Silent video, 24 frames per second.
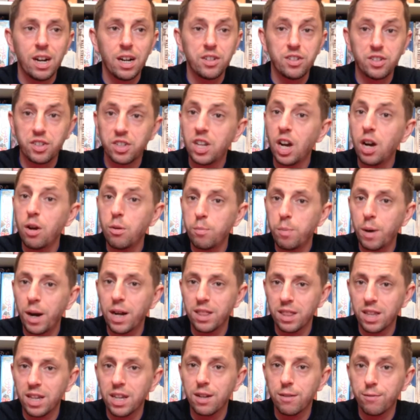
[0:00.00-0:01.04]
scope, I
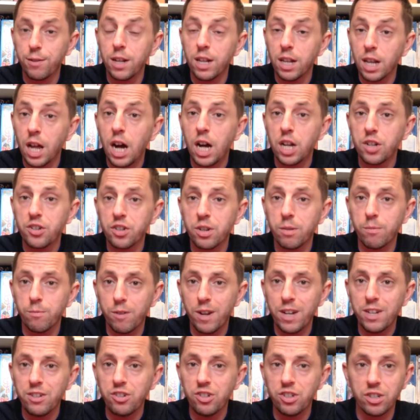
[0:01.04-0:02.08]
think, for large
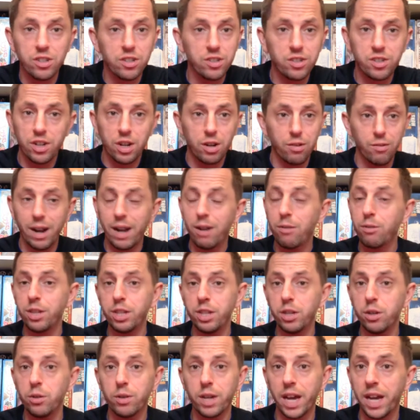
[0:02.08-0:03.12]
conventions around
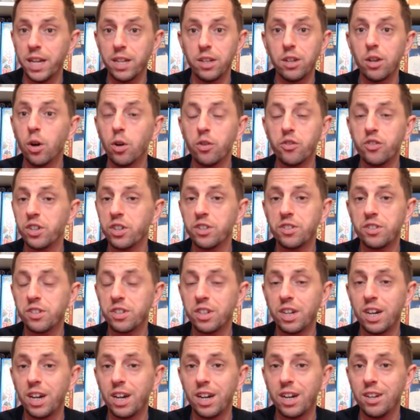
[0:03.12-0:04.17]
the UK, not
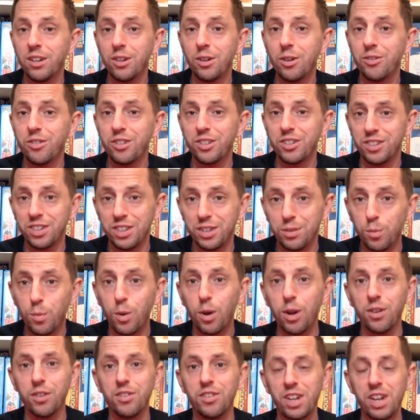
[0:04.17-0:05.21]
just this
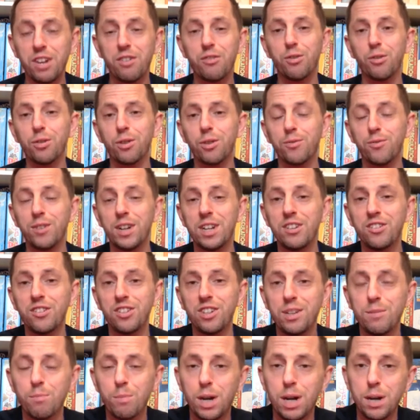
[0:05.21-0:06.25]
one central convention
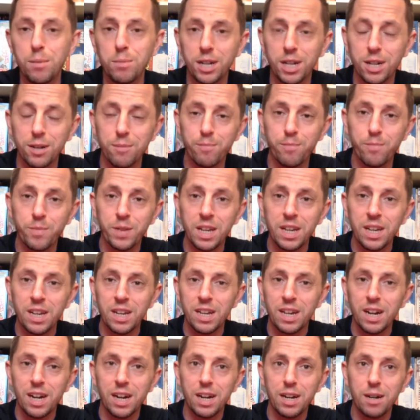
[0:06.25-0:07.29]
in Birmingham.
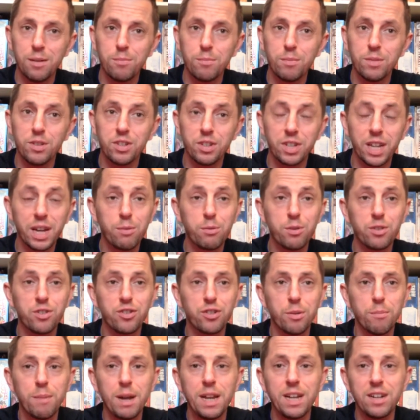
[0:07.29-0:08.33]
So that was
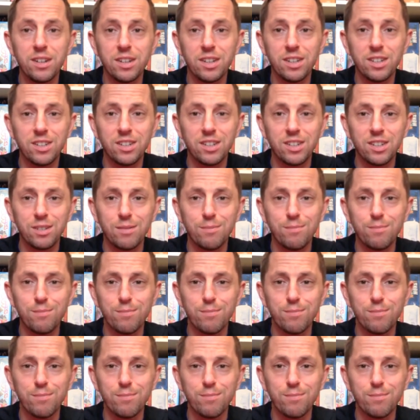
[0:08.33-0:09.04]
tremendous.